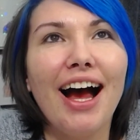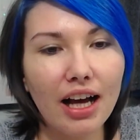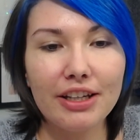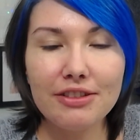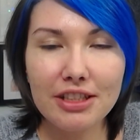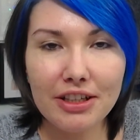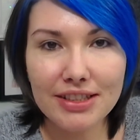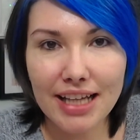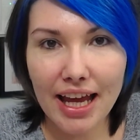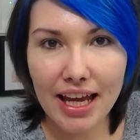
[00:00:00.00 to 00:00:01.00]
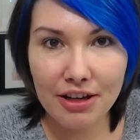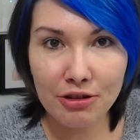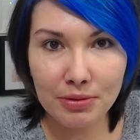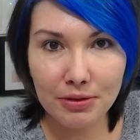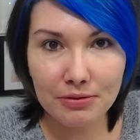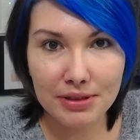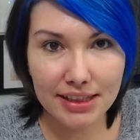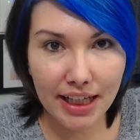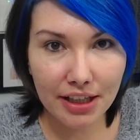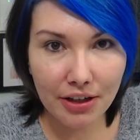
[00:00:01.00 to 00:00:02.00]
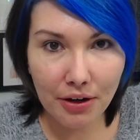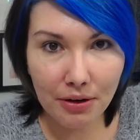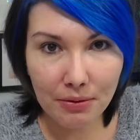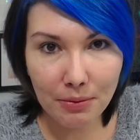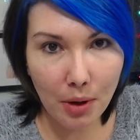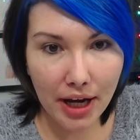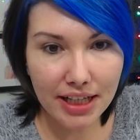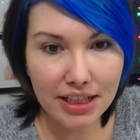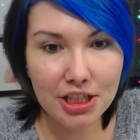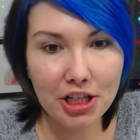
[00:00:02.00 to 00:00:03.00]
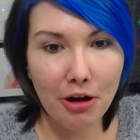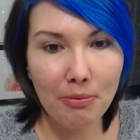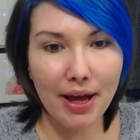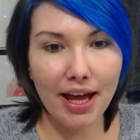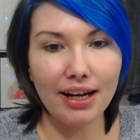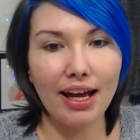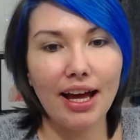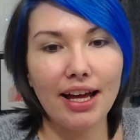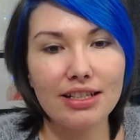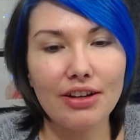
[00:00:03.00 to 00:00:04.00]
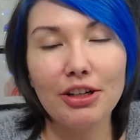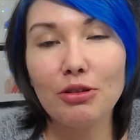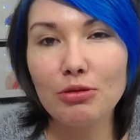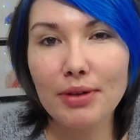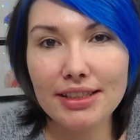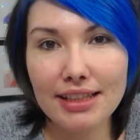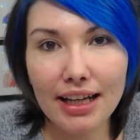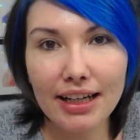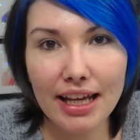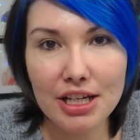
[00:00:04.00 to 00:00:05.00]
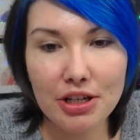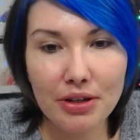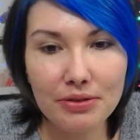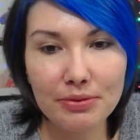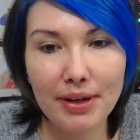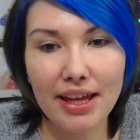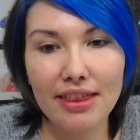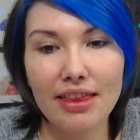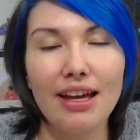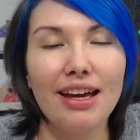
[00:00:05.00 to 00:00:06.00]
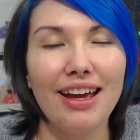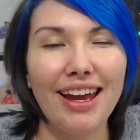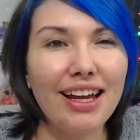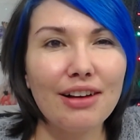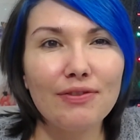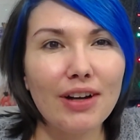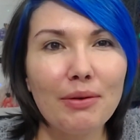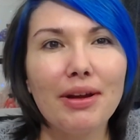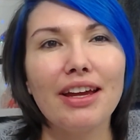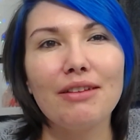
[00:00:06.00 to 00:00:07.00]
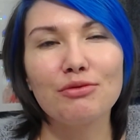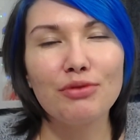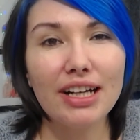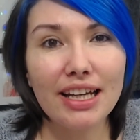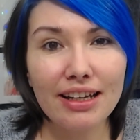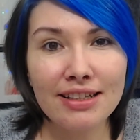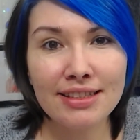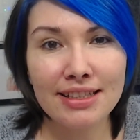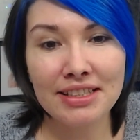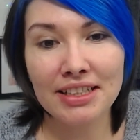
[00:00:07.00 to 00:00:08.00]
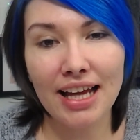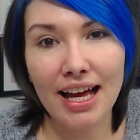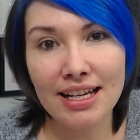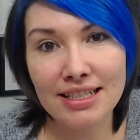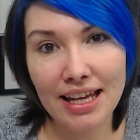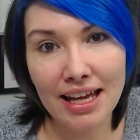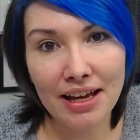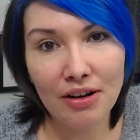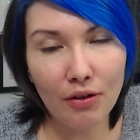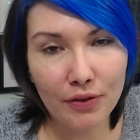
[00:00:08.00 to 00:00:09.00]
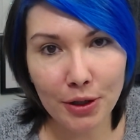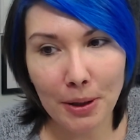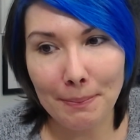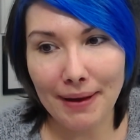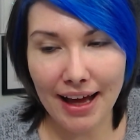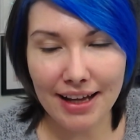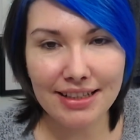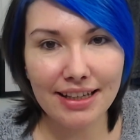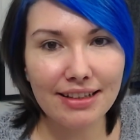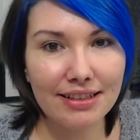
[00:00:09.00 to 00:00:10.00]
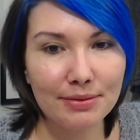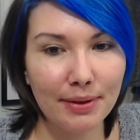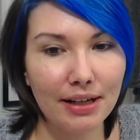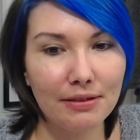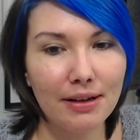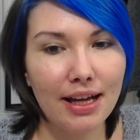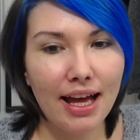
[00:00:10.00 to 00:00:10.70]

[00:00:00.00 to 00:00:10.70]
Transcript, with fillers: I used to use a Uniball Signo white gel pen, and I always had issues with ink flowing. It was really inconsistent and it often banded as well,